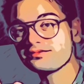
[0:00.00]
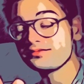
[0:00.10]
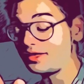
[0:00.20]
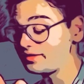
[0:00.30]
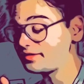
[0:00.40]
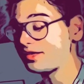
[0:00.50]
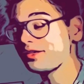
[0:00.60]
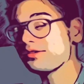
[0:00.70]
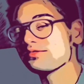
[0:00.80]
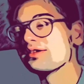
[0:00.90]
Yes, I
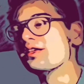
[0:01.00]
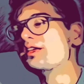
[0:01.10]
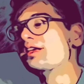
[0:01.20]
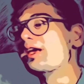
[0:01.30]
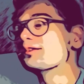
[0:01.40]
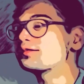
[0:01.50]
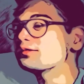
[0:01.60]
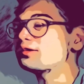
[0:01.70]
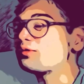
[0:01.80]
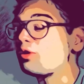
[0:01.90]
have. And
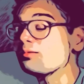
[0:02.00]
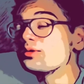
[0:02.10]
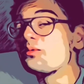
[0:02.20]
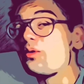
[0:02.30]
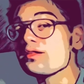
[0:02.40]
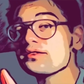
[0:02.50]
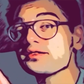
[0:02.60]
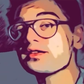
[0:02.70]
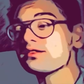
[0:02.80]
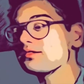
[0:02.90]
Sidney Coleman once
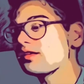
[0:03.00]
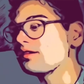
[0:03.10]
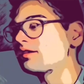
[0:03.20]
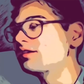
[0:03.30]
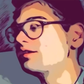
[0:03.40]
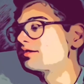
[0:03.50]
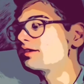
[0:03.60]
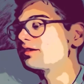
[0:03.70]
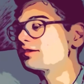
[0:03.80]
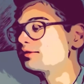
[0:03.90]
said that
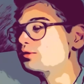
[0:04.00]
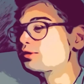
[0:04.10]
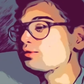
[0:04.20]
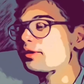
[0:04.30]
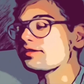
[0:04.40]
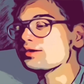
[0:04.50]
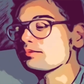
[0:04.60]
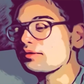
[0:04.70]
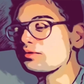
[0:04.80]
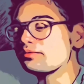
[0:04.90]
you need to accept
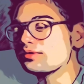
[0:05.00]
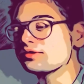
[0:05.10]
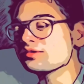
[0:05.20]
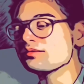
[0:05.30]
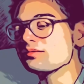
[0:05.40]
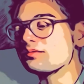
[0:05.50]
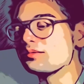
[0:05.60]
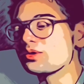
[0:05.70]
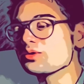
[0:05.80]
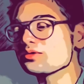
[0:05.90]
Edward Witten
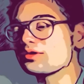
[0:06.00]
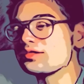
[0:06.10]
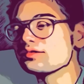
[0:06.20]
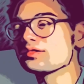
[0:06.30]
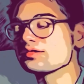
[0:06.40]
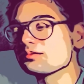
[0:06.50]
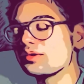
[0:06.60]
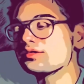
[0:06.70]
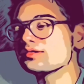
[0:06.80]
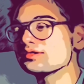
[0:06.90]
because he's the
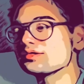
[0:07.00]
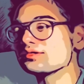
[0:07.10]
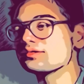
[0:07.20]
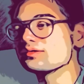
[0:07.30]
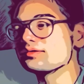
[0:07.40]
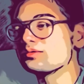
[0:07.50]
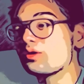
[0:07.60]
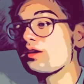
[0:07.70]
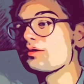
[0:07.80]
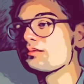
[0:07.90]
smartest.
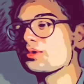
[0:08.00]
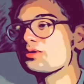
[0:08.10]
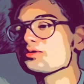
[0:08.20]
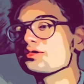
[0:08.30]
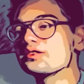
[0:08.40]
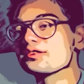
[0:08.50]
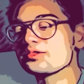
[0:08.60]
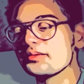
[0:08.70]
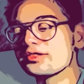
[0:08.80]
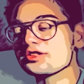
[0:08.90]
Because he's the
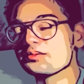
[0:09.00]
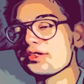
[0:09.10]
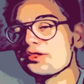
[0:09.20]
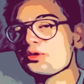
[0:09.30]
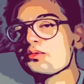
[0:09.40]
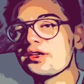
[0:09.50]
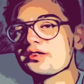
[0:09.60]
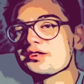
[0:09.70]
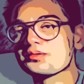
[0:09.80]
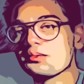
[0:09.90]
smartest man I know and
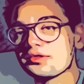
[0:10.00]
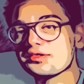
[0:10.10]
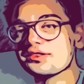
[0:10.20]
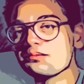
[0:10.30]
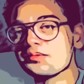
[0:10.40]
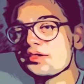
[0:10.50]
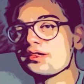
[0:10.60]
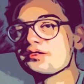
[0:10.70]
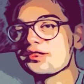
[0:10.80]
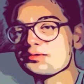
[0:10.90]
smarter than me,
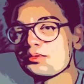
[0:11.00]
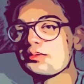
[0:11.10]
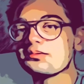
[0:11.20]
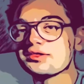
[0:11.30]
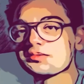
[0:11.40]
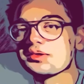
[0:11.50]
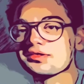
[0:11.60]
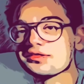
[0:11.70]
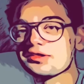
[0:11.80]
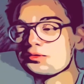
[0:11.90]
and he's probably smarter
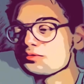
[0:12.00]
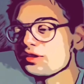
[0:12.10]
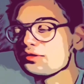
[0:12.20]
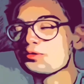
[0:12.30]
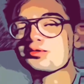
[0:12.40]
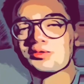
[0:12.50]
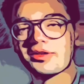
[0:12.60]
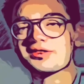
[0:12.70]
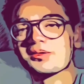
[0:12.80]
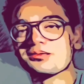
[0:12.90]
than you. So
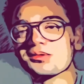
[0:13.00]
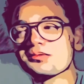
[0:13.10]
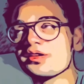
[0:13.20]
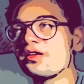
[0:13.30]
accept him.